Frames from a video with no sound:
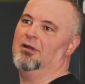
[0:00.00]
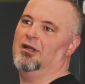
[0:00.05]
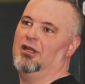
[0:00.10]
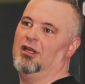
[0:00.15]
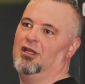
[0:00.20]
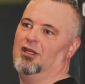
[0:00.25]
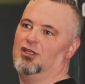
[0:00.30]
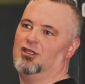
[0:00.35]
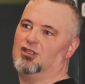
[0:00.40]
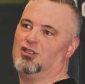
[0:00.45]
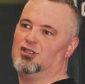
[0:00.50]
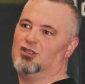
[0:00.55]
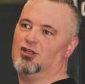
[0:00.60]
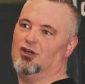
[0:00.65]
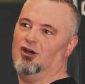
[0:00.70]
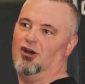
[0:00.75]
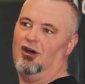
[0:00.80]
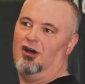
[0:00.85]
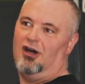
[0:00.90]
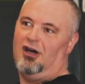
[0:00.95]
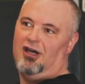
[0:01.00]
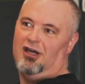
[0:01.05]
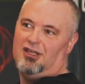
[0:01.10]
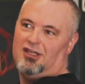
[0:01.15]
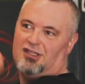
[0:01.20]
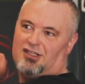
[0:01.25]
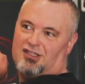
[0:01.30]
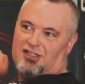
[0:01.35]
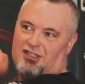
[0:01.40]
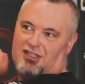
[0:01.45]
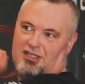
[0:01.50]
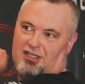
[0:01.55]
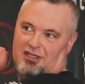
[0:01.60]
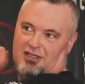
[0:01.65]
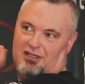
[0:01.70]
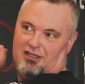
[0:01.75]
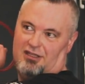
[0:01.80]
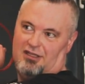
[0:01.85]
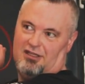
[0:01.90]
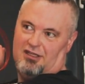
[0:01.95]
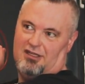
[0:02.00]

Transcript: around me are tested.